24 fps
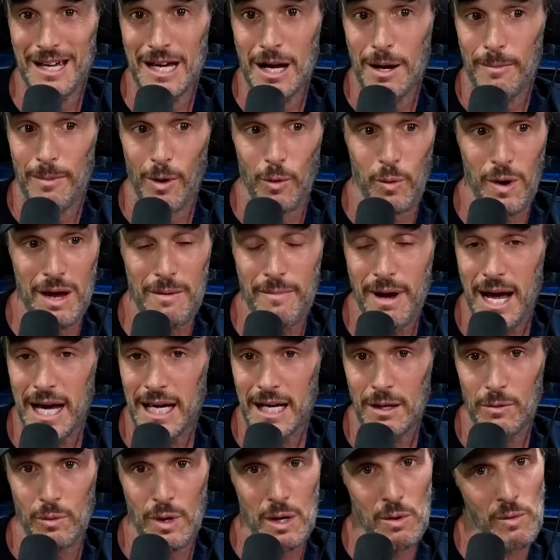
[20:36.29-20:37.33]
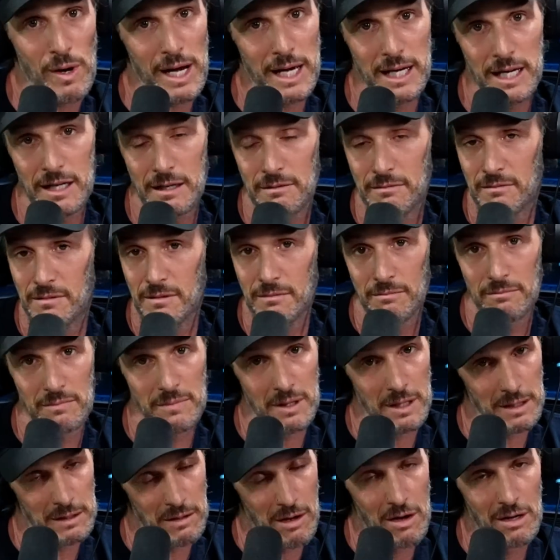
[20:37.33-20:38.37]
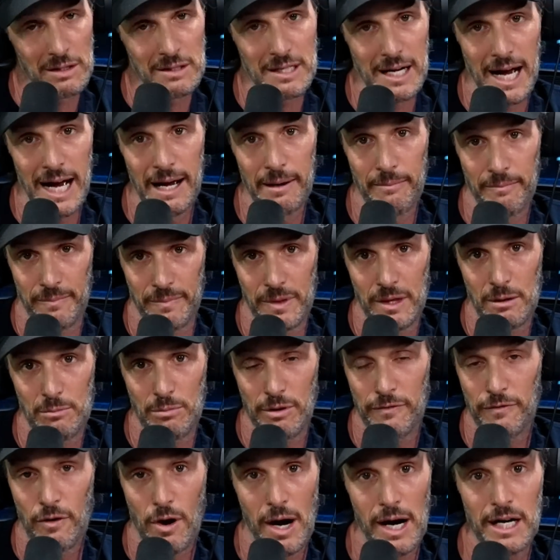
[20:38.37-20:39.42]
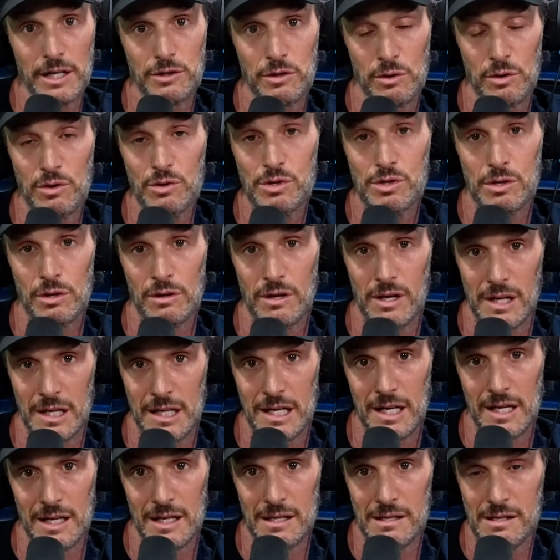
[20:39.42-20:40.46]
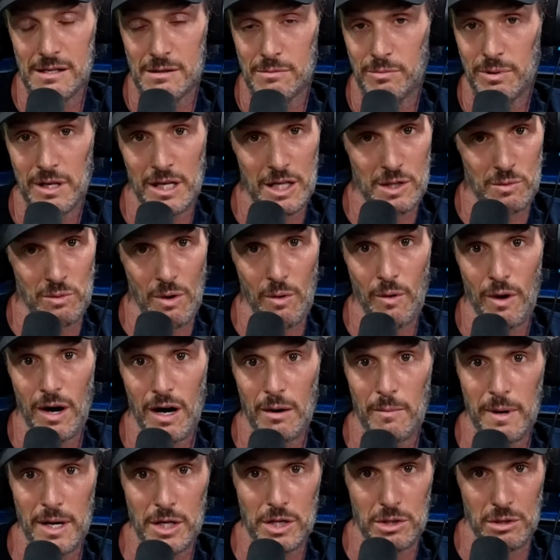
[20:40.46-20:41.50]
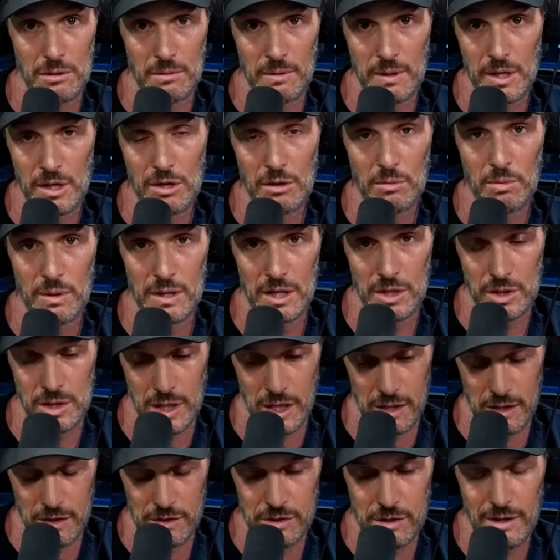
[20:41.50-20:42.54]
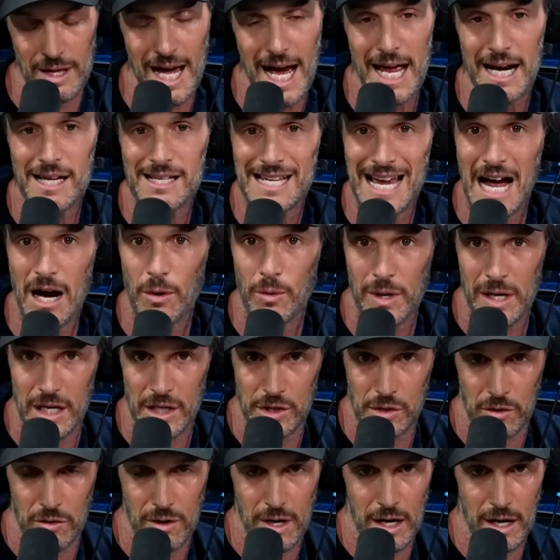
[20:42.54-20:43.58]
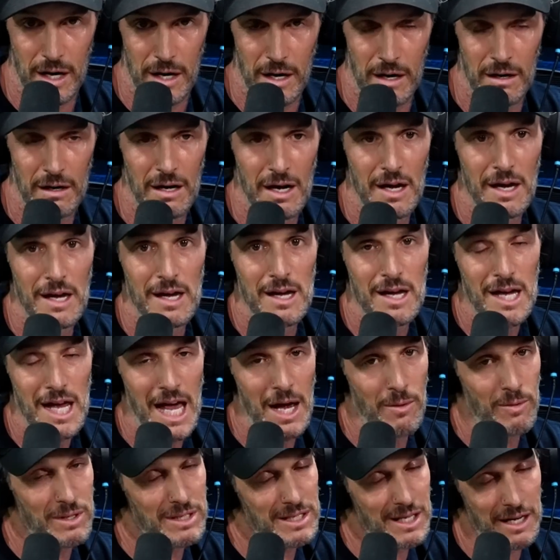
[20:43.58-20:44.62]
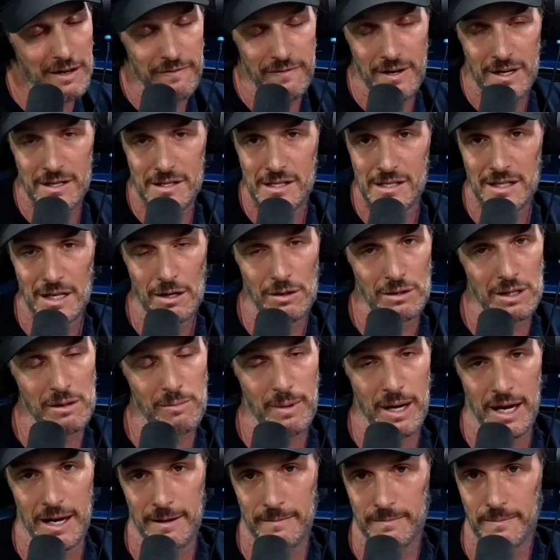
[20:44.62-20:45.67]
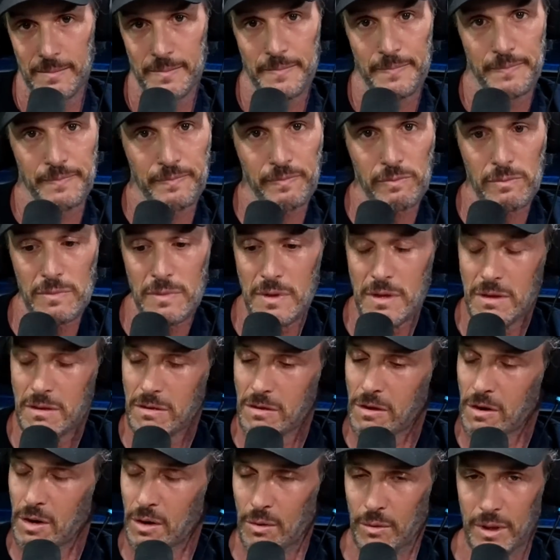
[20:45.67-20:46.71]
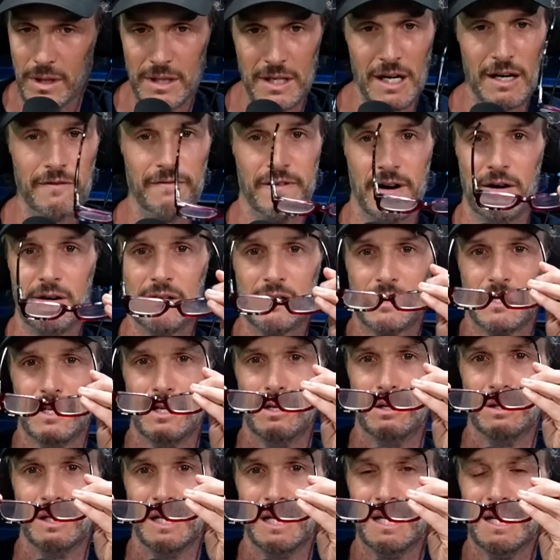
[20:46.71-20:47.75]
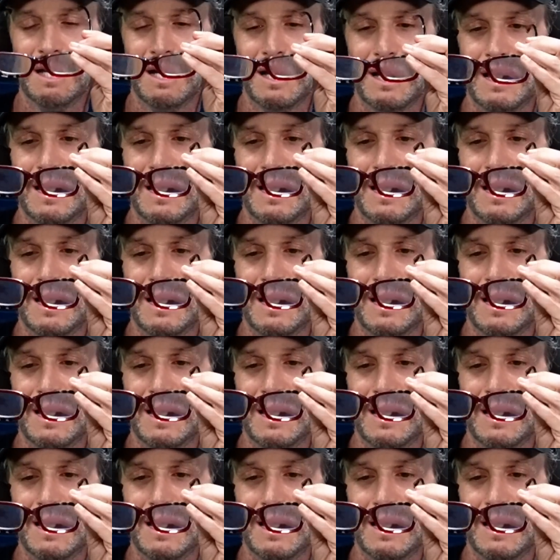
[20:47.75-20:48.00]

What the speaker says: But we waited a long time before I introduced her to the kids because we wanted to make sure we were good with each other. So that is how we integrated her. And we did it very slowly, man. We did it very slowly.